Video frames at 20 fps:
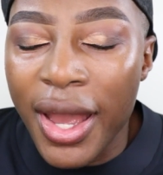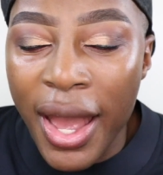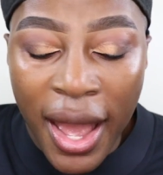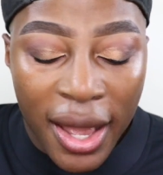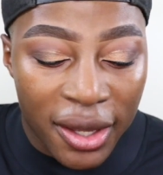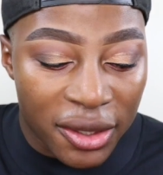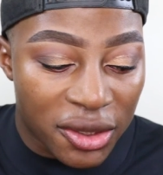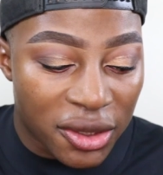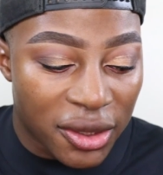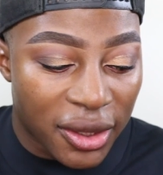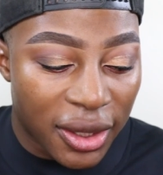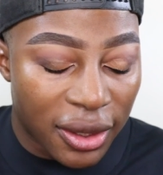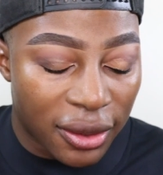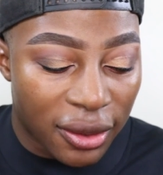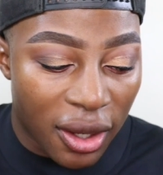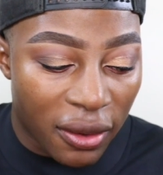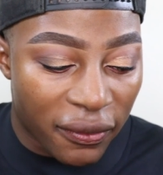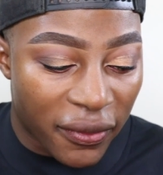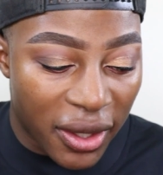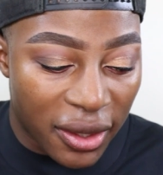Actually
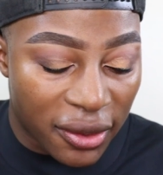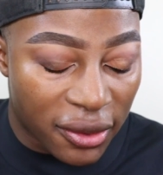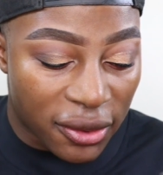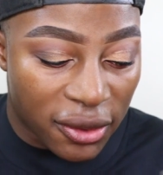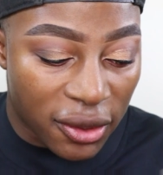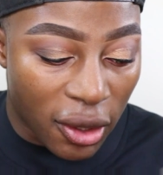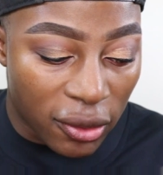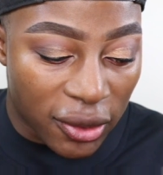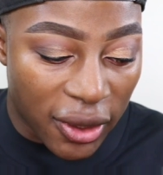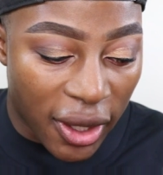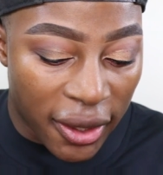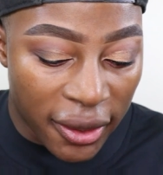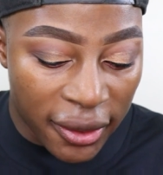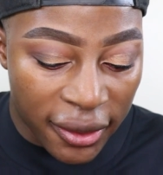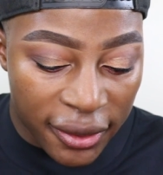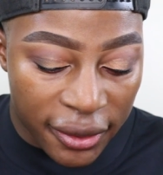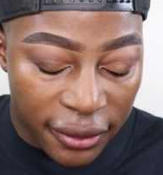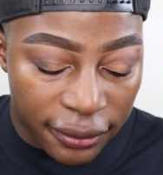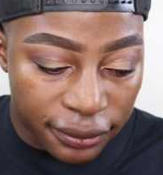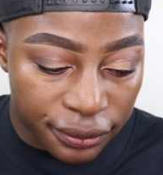love it, so
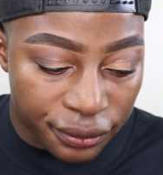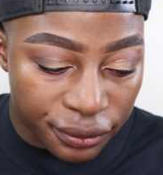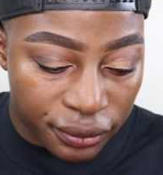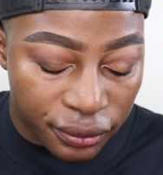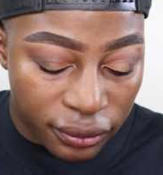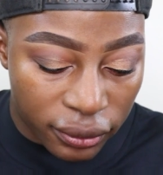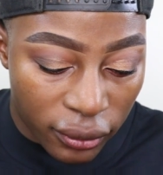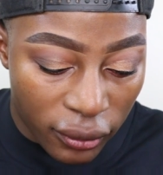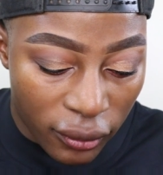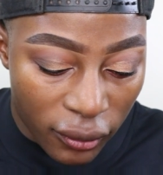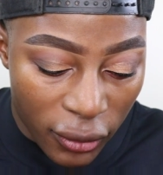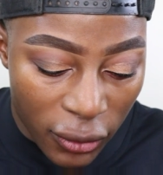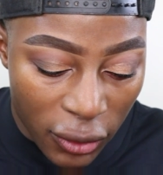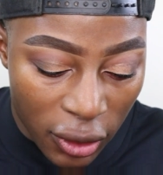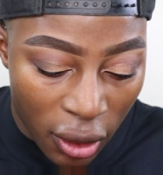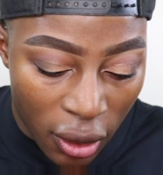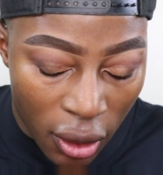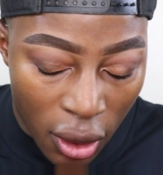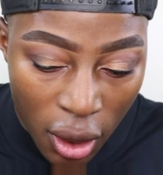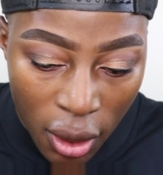nice.
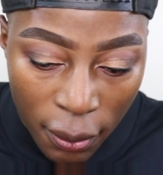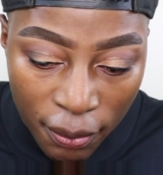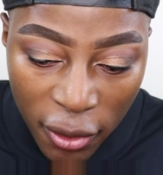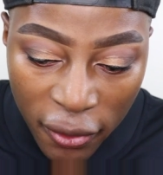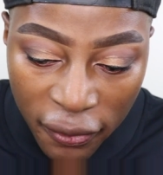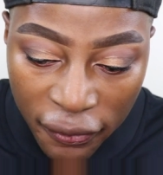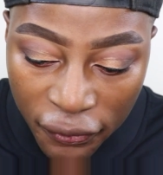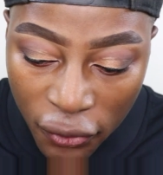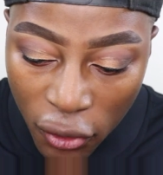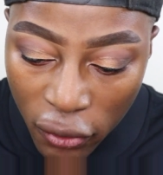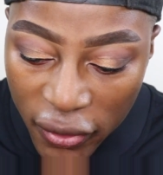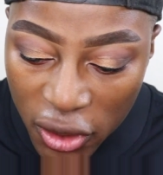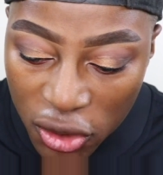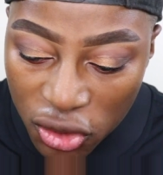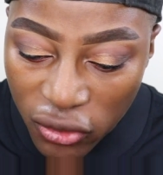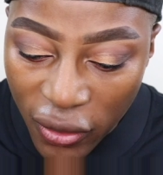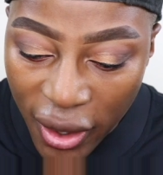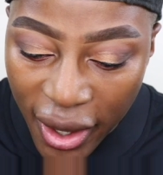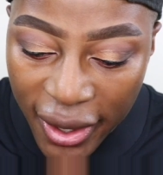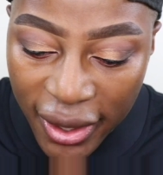Before it
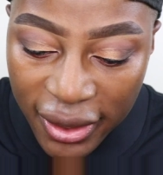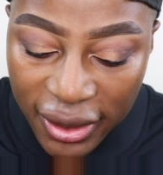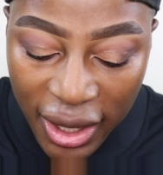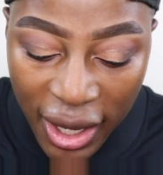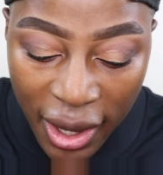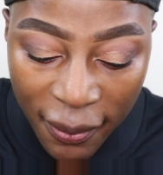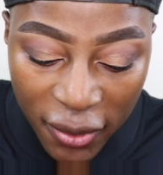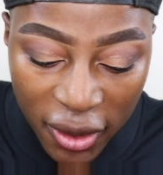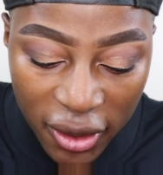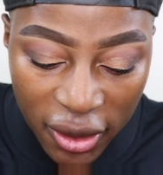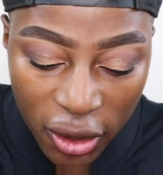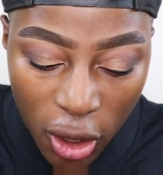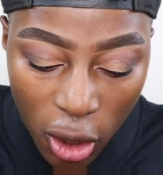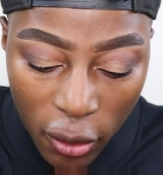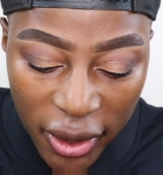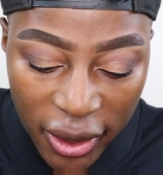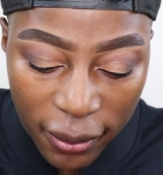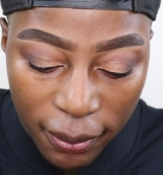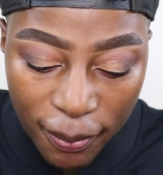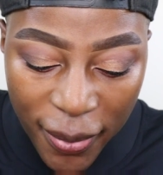dries, I'm gonna
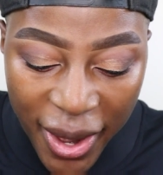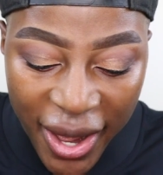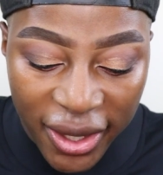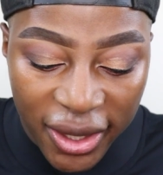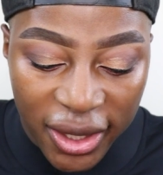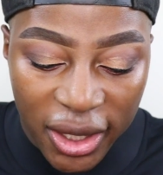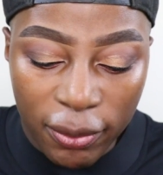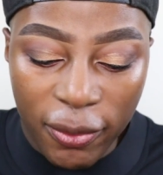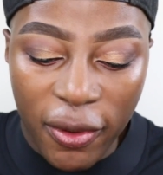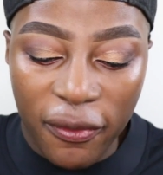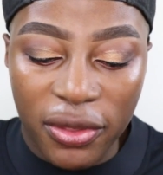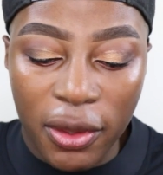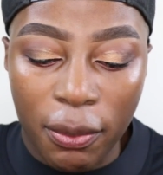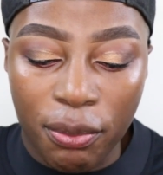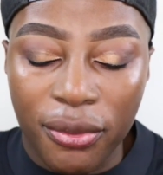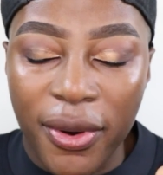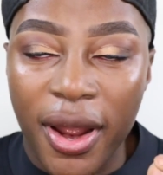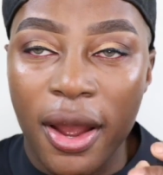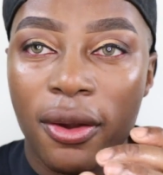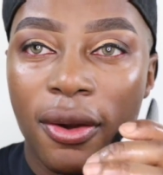go in back in with the
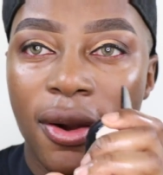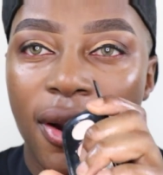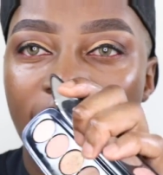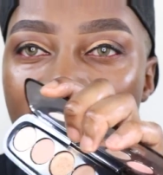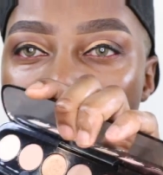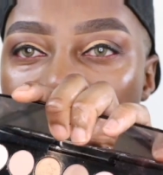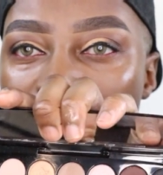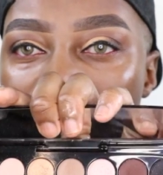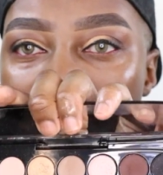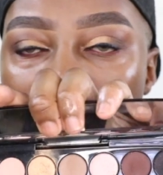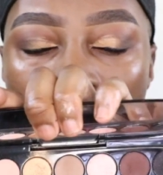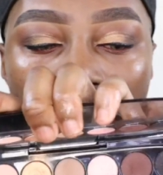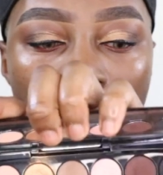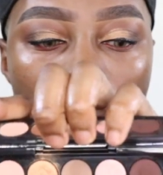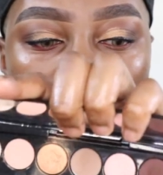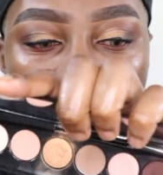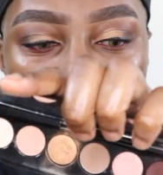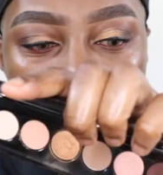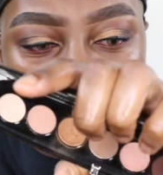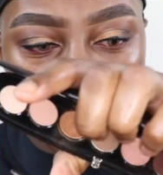brown color,
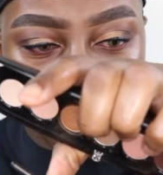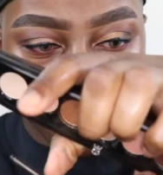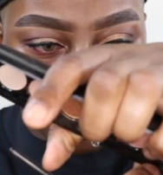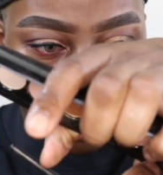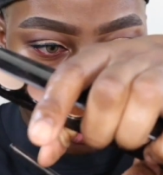which is